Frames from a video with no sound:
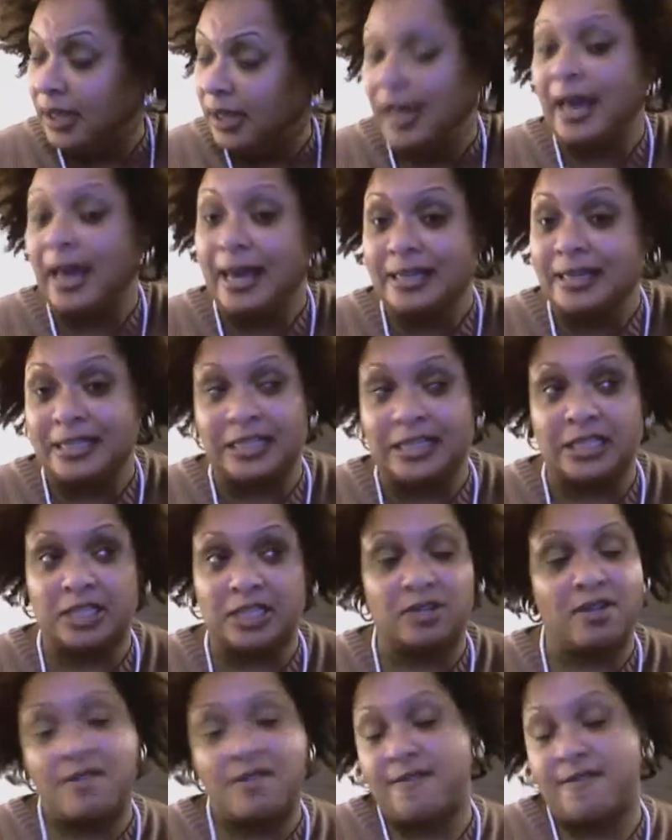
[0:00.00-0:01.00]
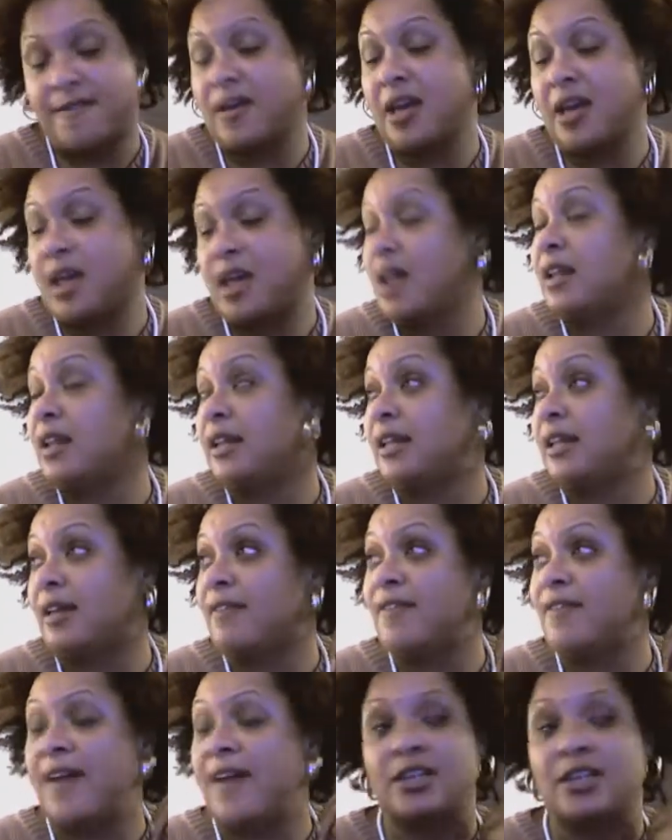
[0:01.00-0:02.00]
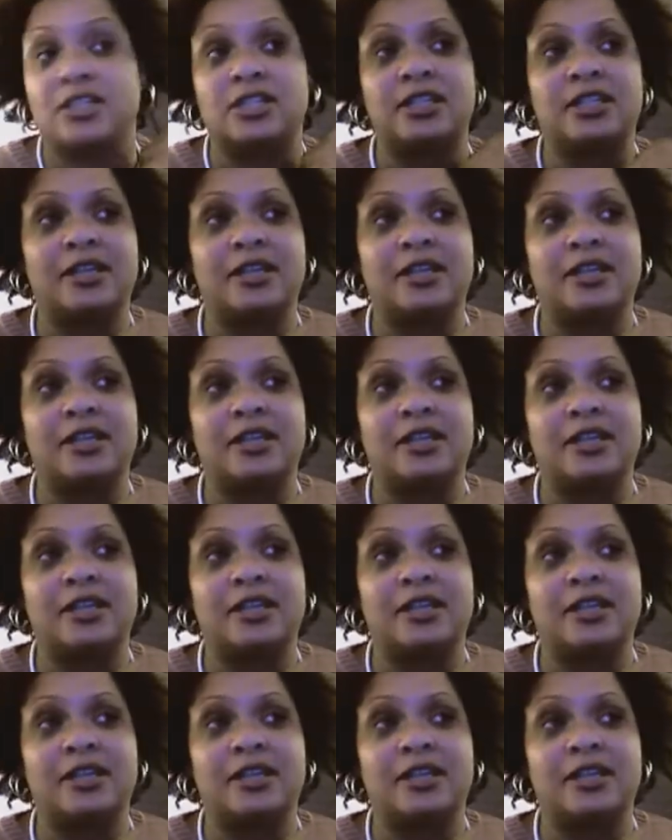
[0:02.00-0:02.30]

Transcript: and sisterly affection,